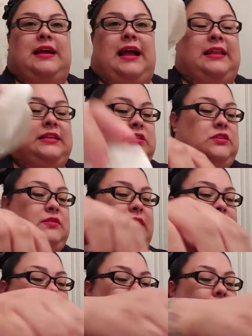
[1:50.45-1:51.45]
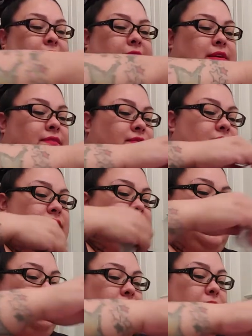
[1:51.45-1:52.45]
I listen to like a variety of
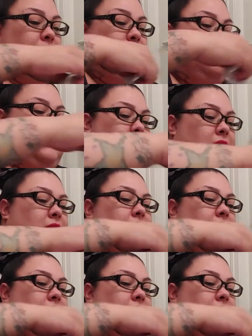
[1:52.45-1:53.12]
types of music.